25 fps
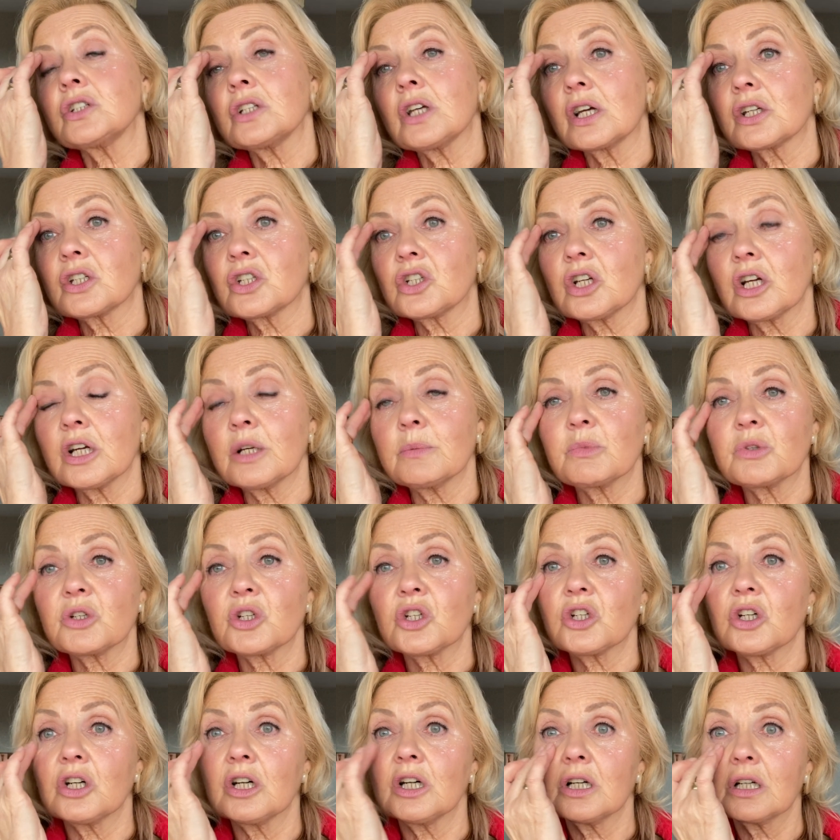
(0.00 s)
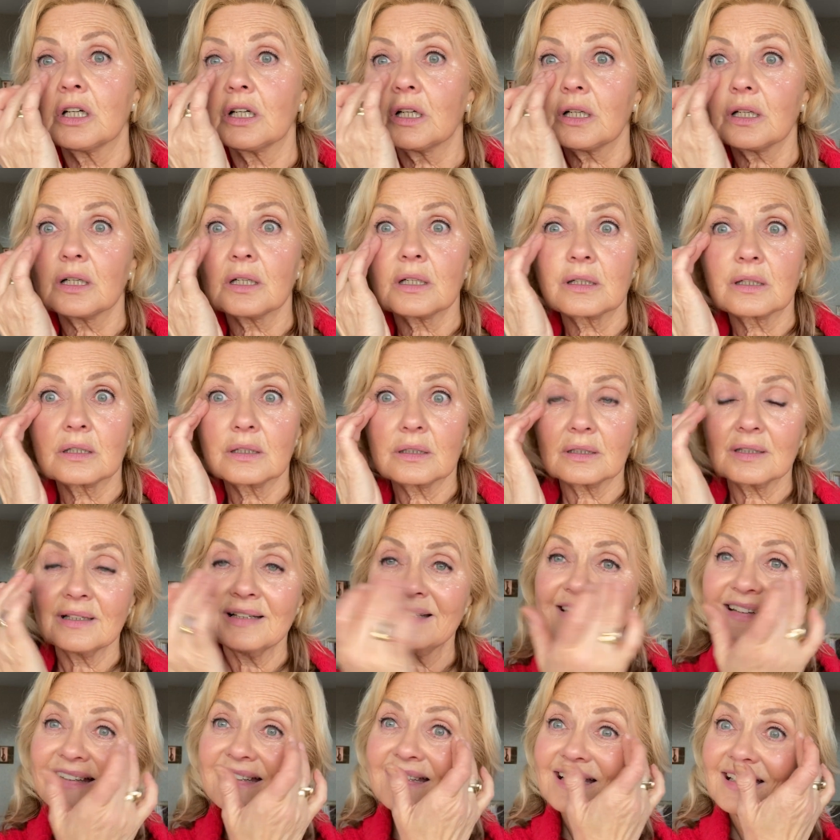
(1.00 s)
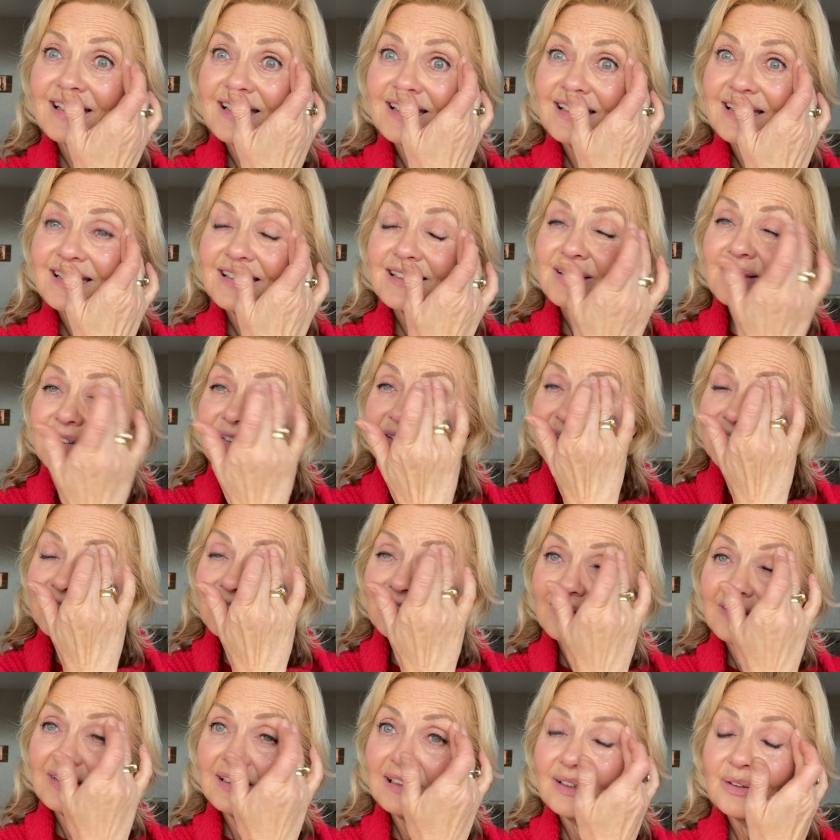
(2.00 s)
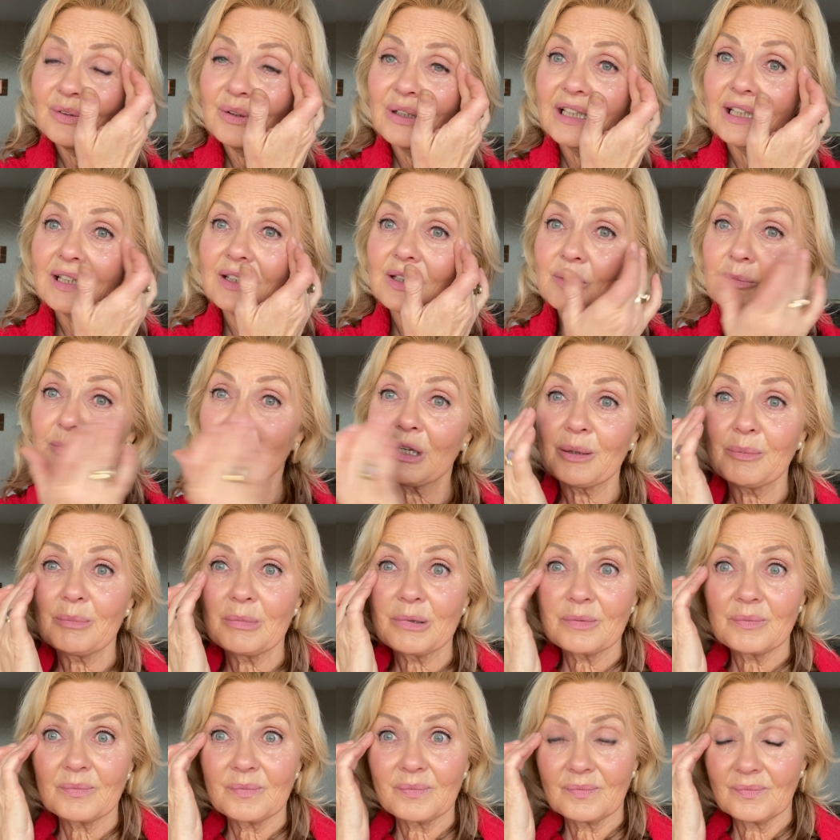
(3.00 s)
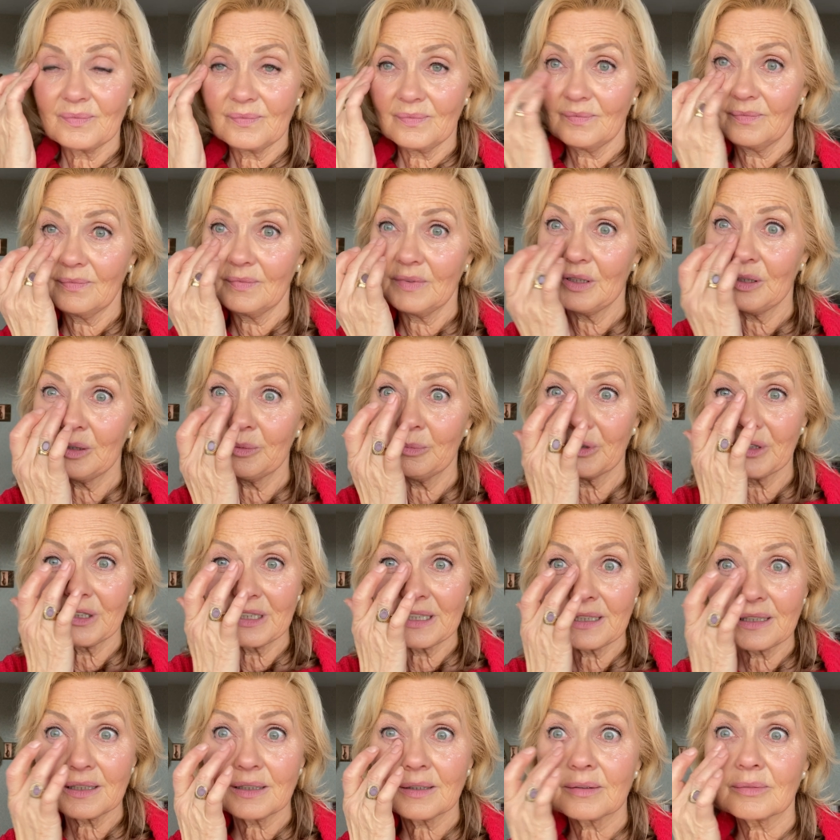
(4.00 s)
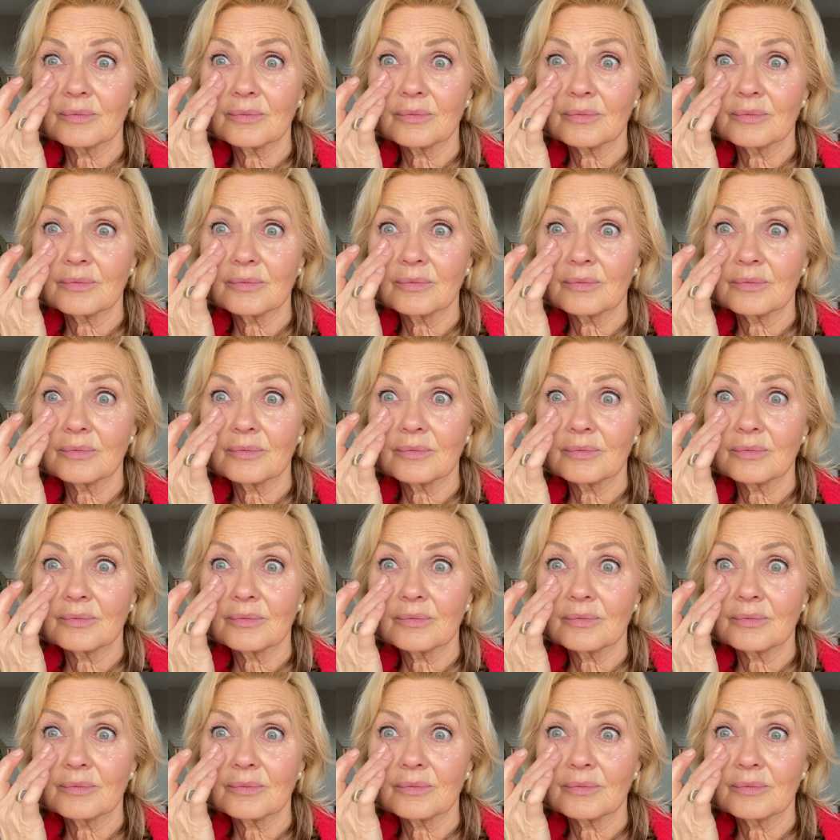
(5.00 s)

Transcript: sharp shock to really waken them up in the morning.